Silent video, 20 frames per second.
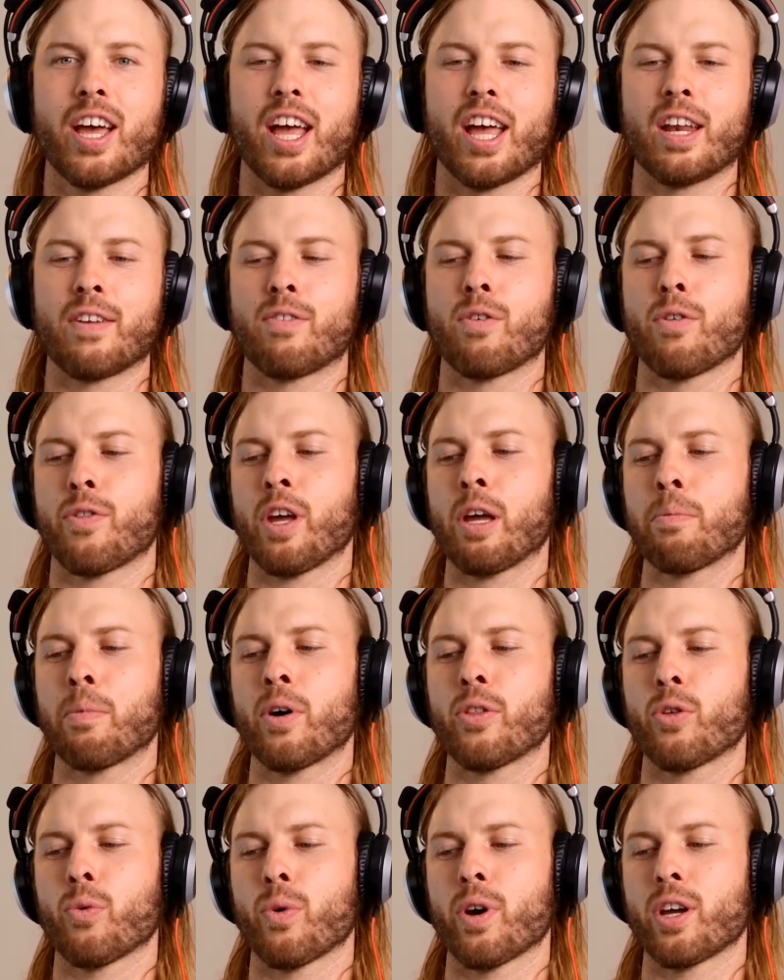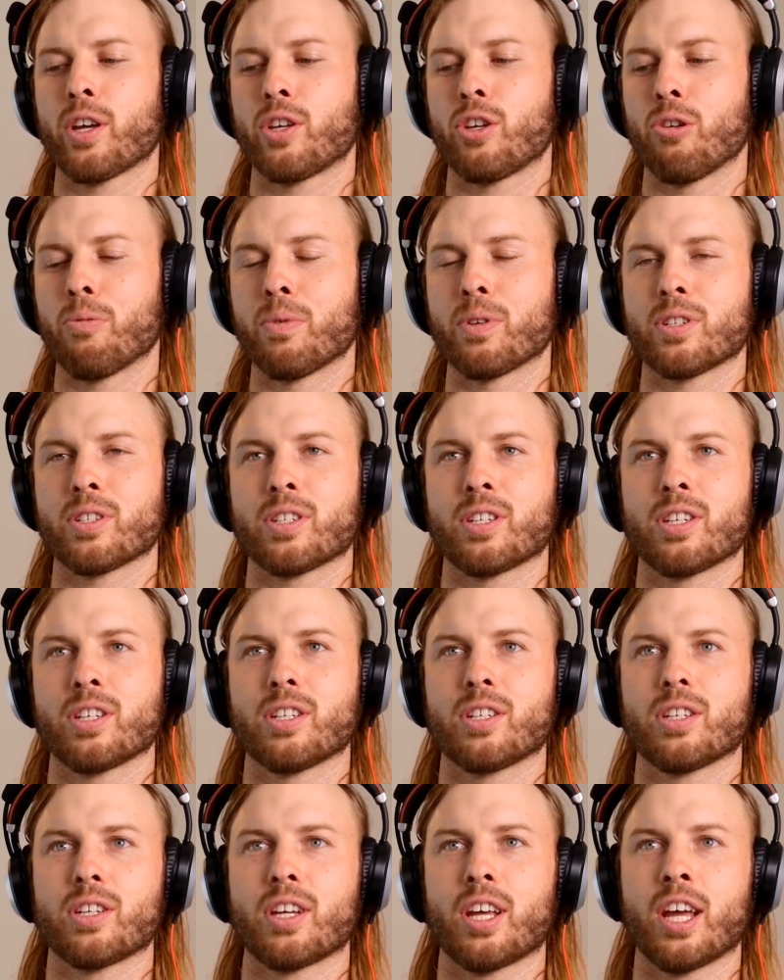And if you think about the way humans
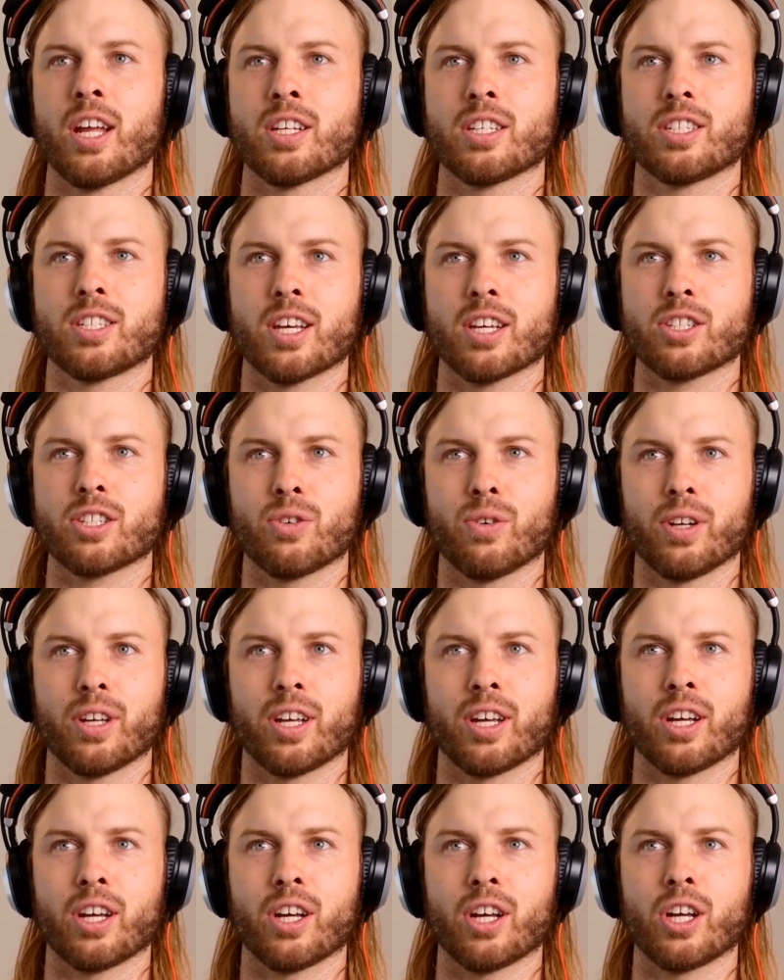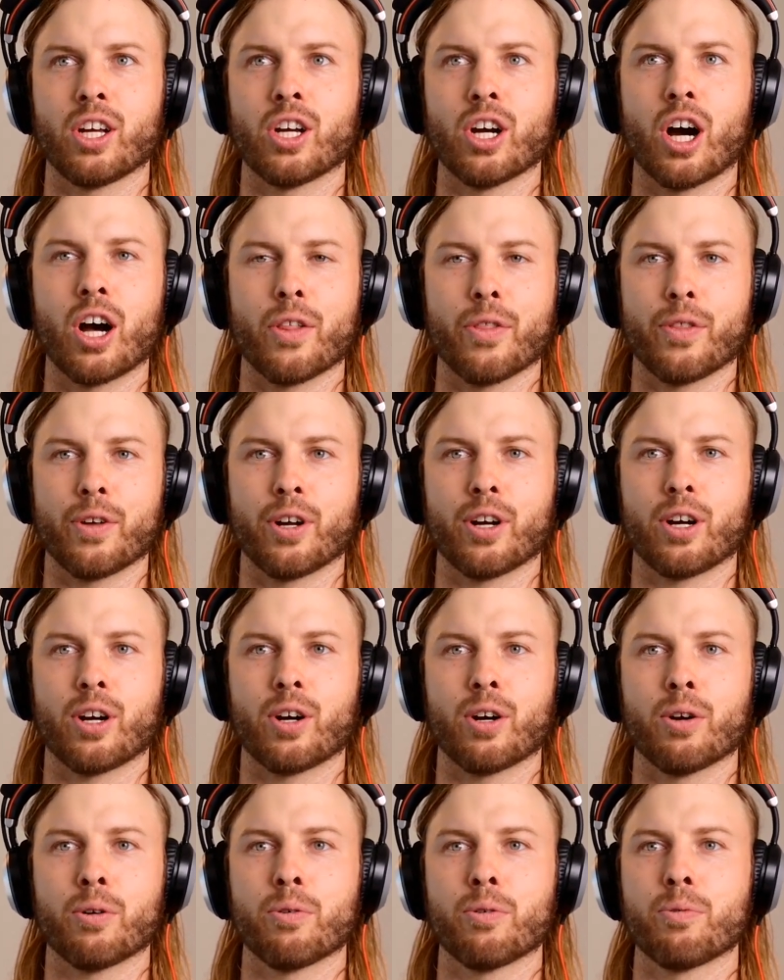ancestrally got
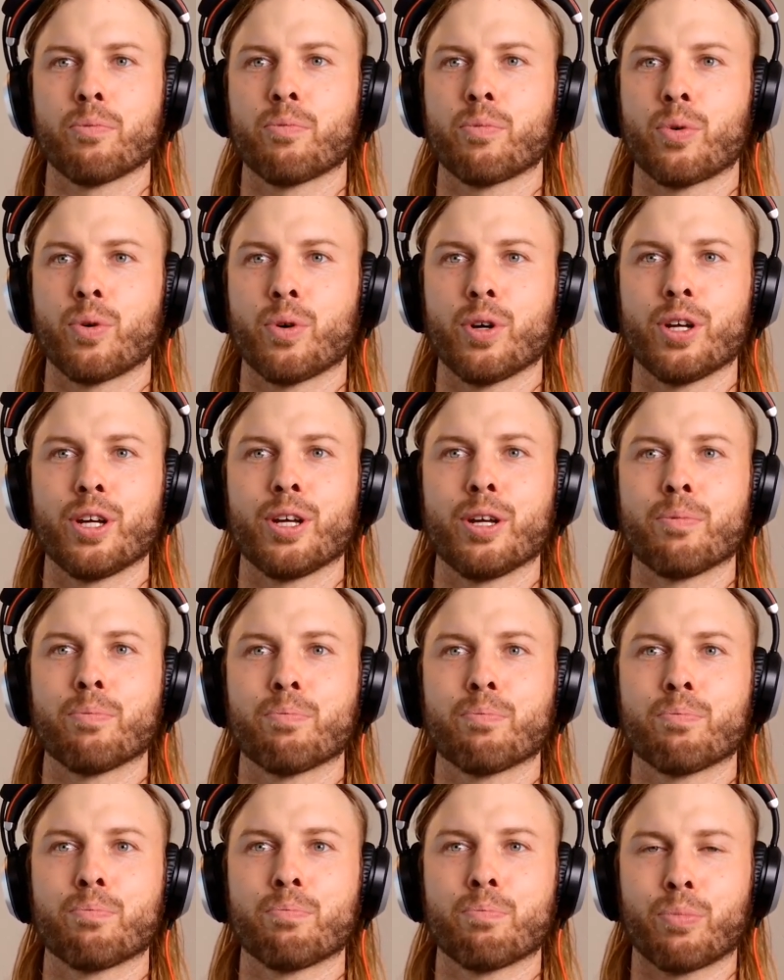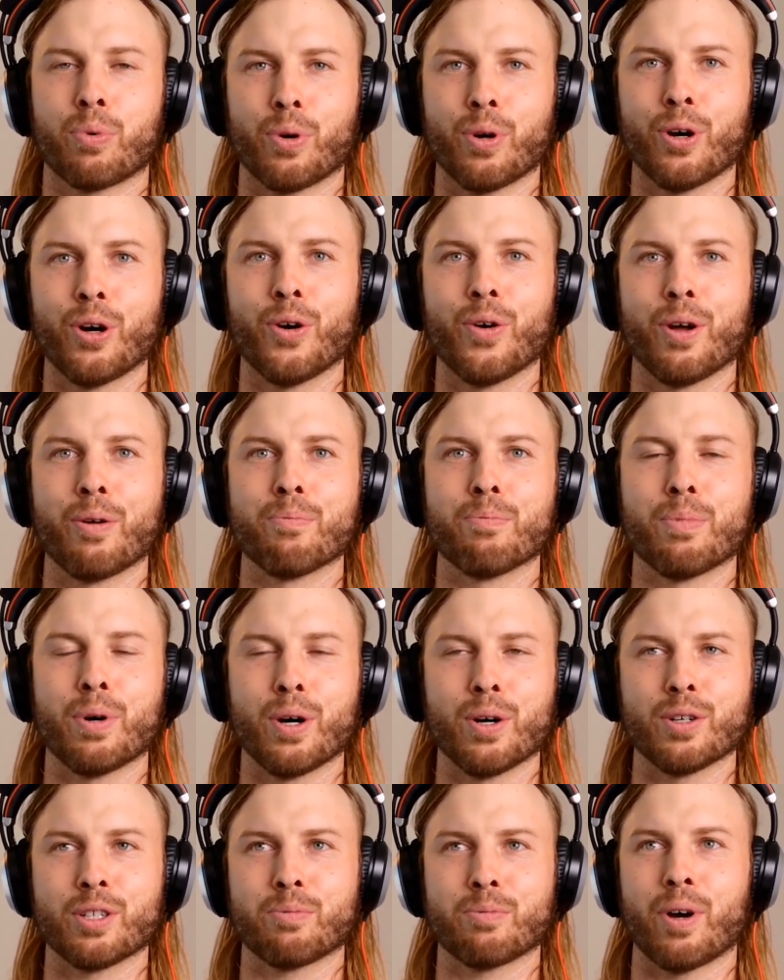their pre, pro, and
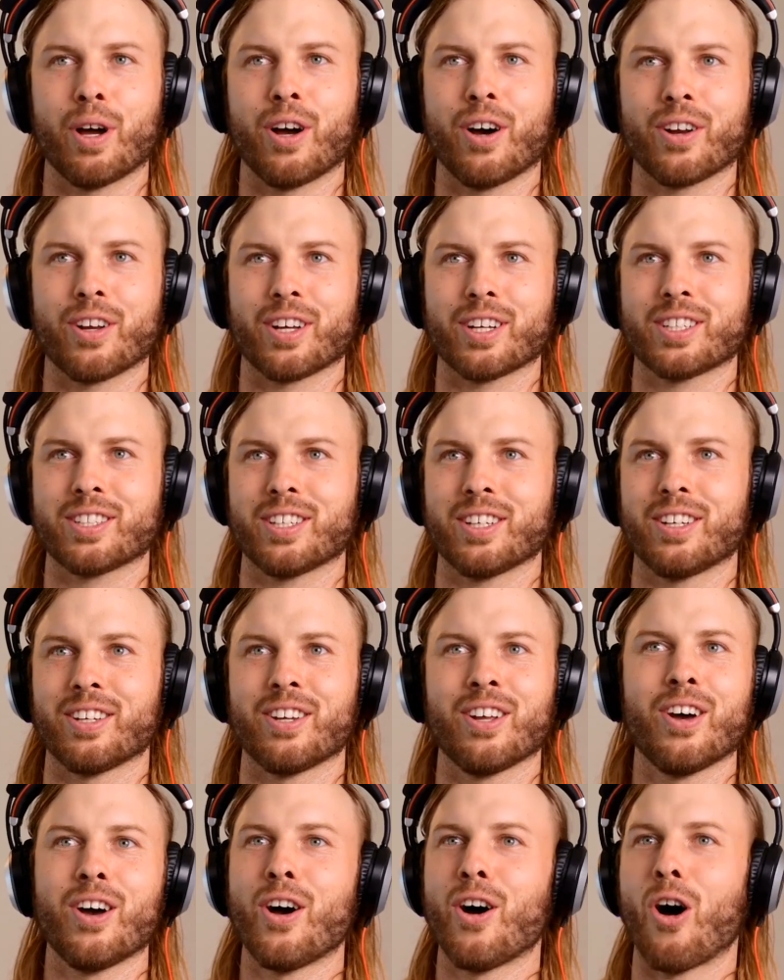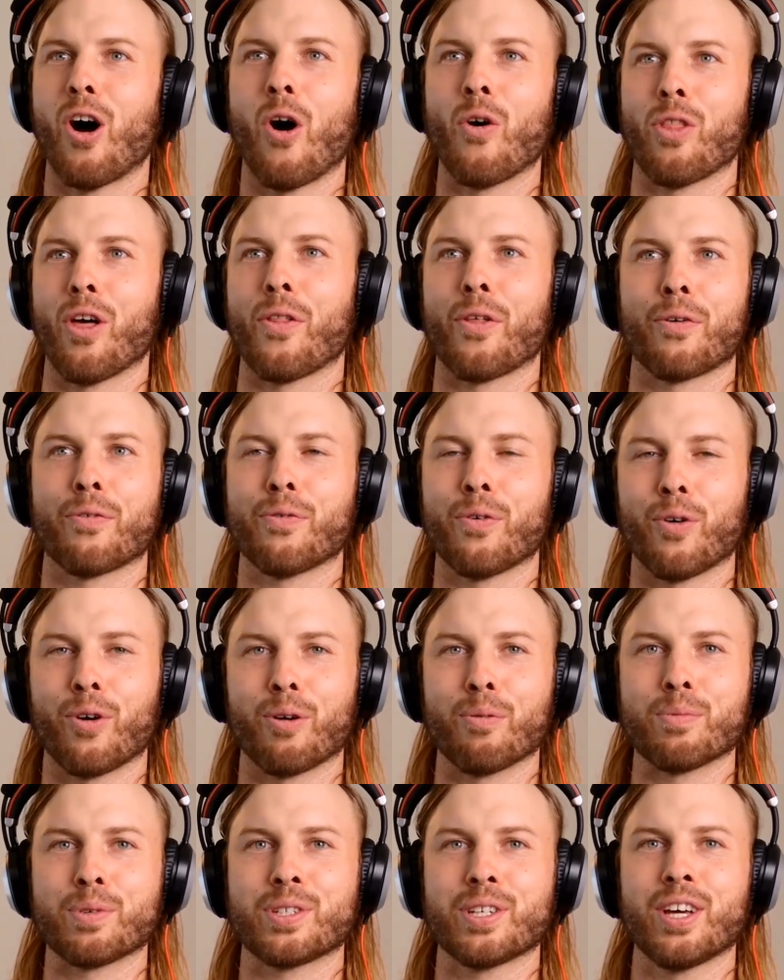postbiotics and all the other
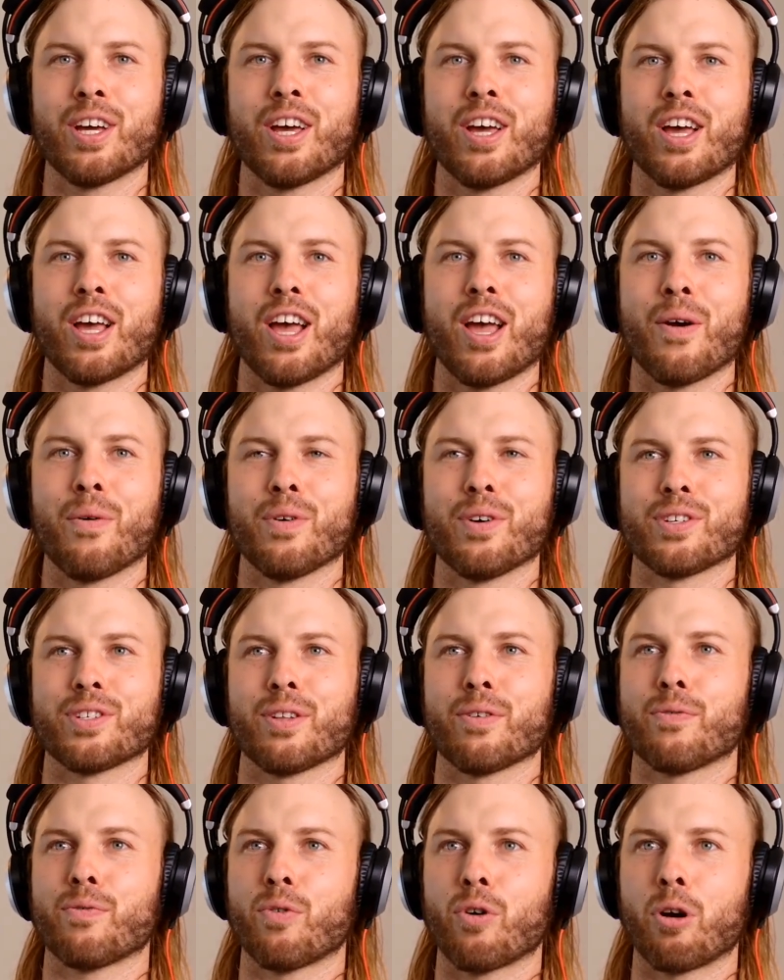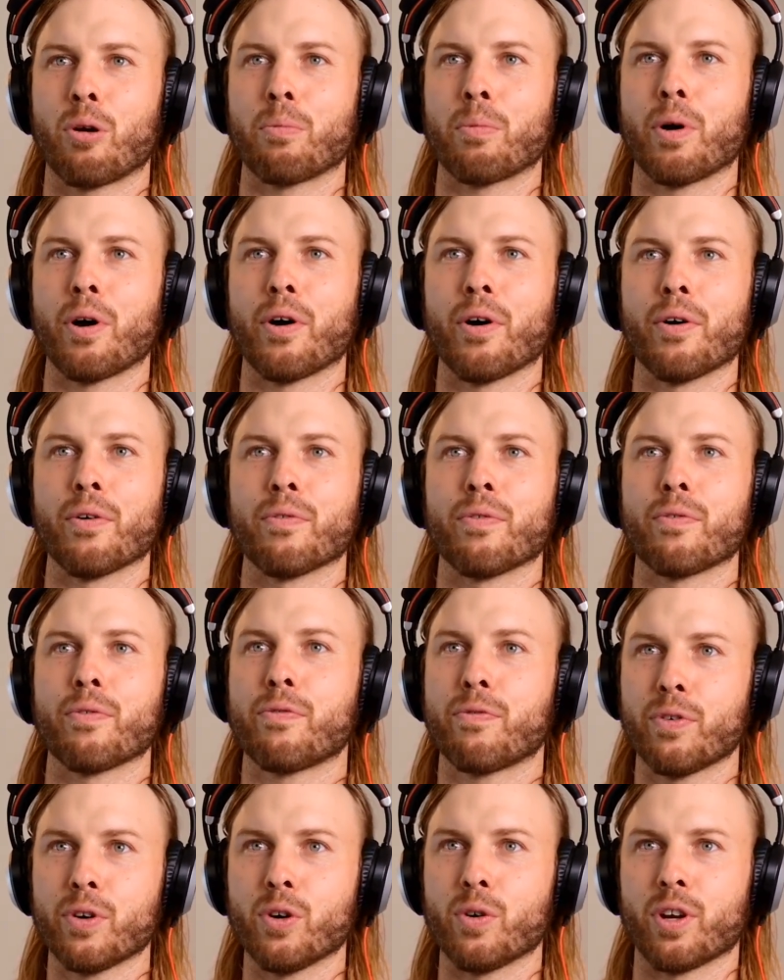forms, it was in the form of
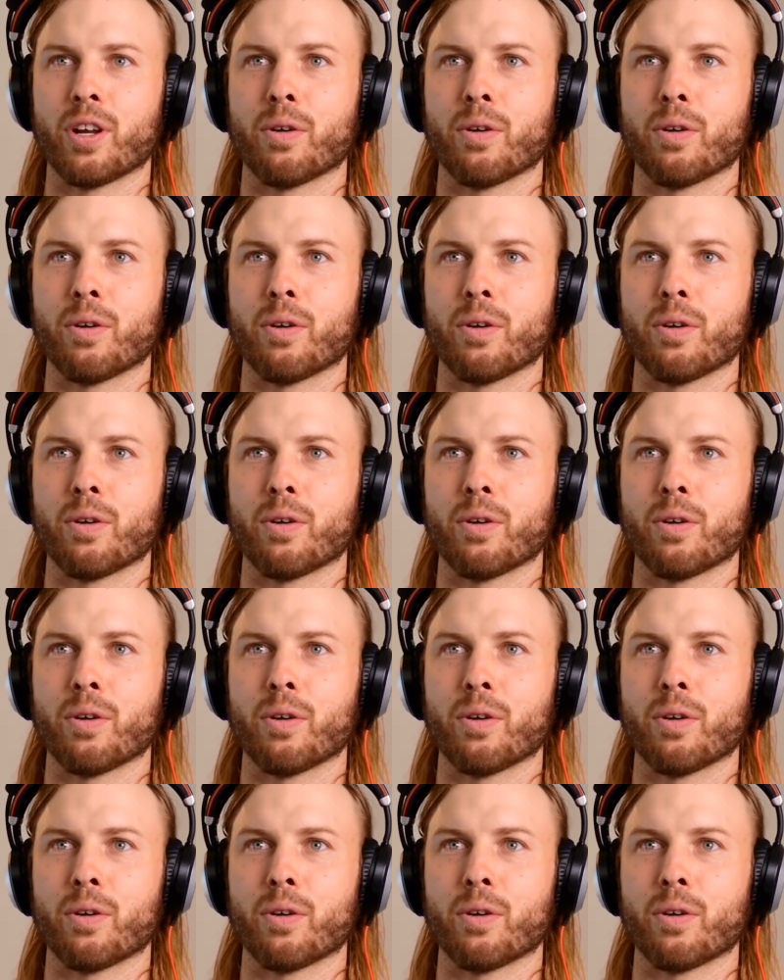food.